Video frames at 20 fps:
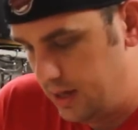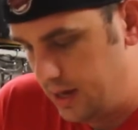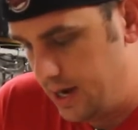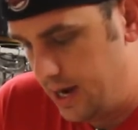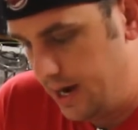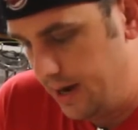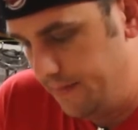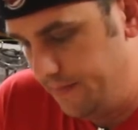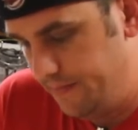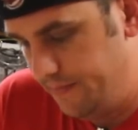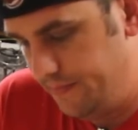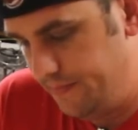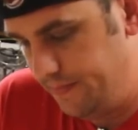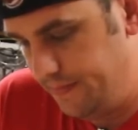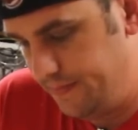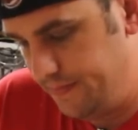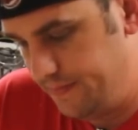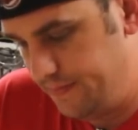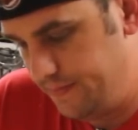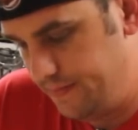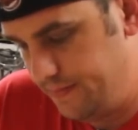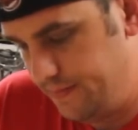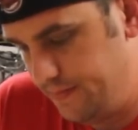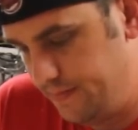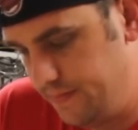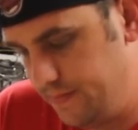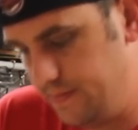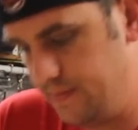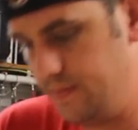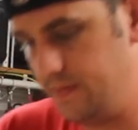
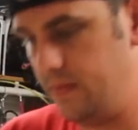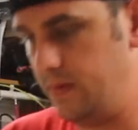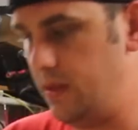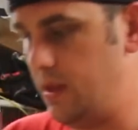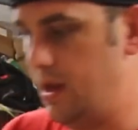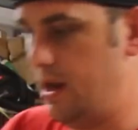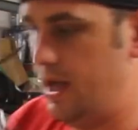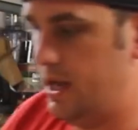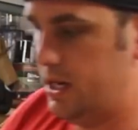that